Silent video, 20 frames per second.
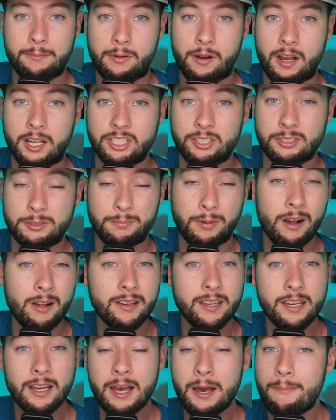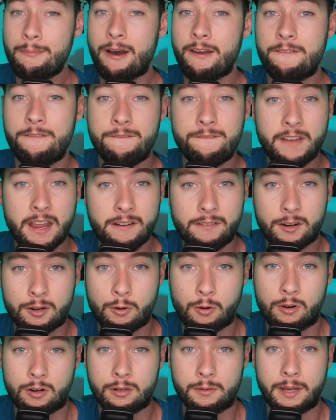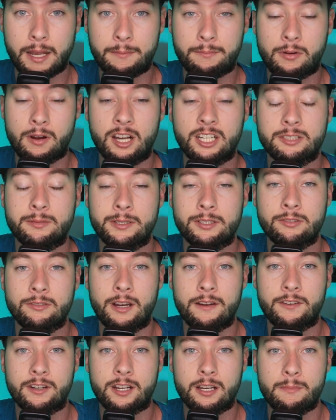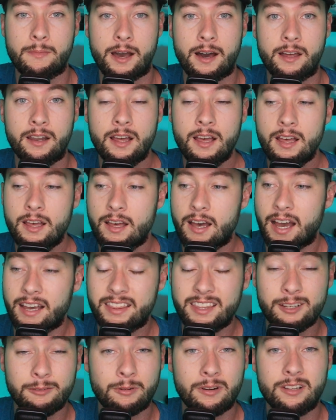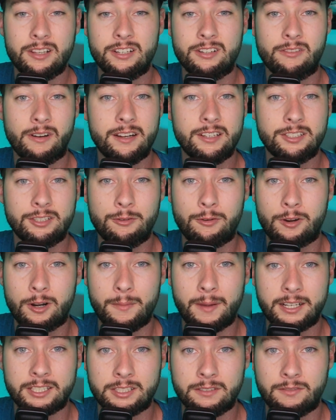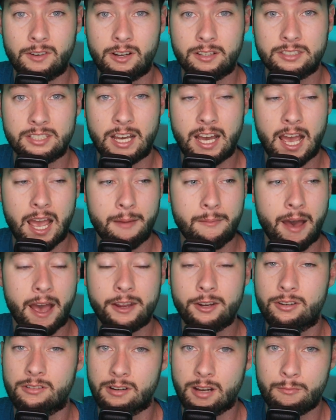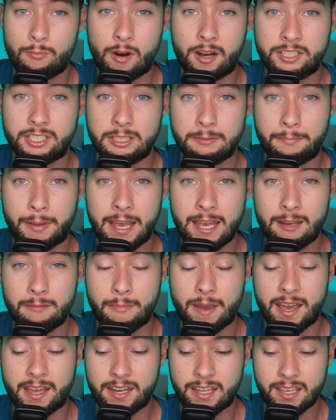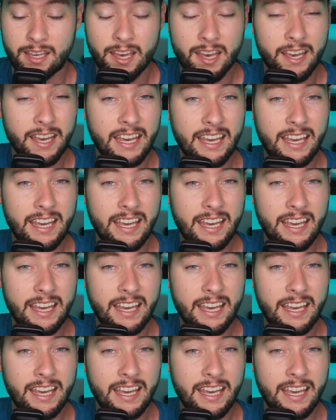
prospects, probably my favorite quarterback prospect to ever come out. I think one of the greatest quarterbacks of all time. I grew up watching Peyton Manning.